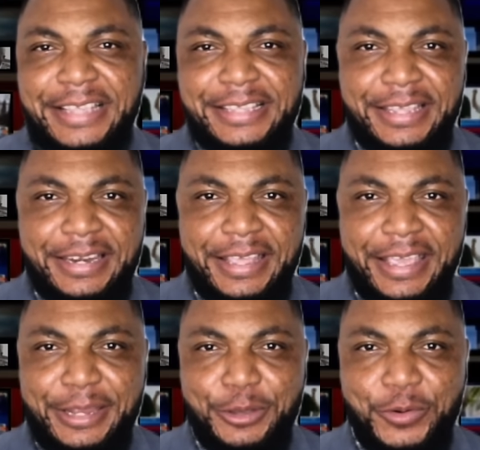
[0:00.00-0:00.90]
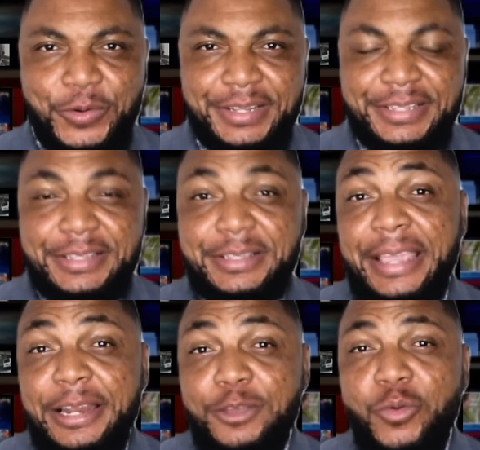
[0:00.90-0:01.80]
I said earlier on,
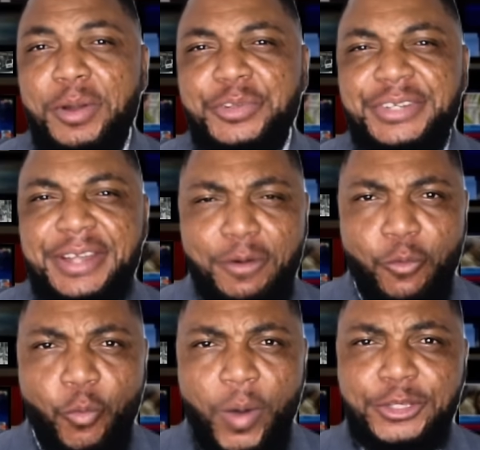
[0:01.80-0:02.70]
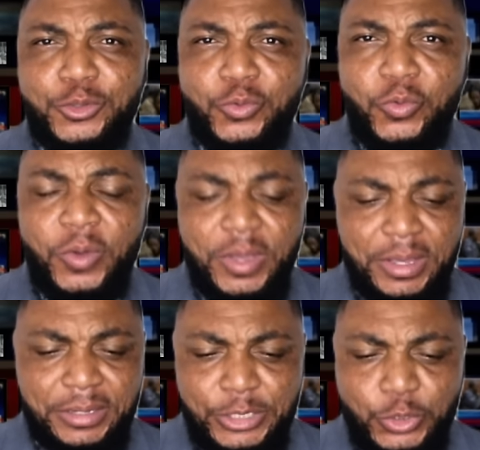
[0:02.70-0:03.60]
Kelly Khumalo, she never want to
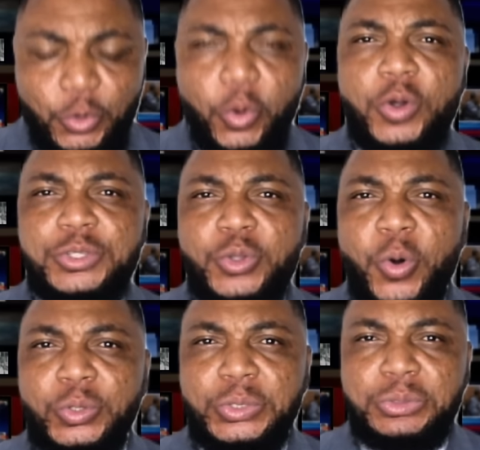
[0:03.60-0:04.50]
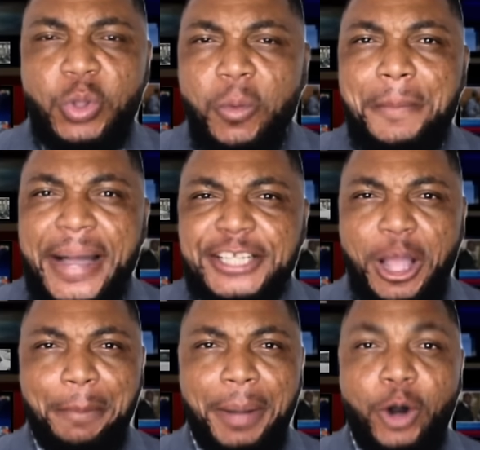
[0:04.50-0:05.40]
disclose or talk much
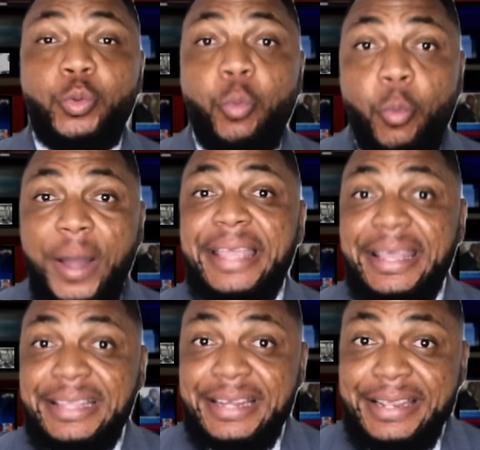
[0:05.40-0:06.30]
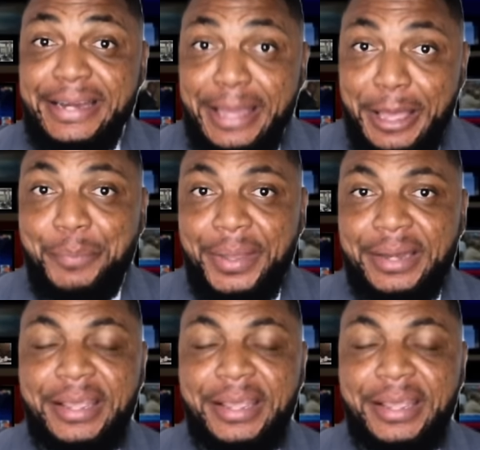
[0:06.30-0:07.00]
about what had really happened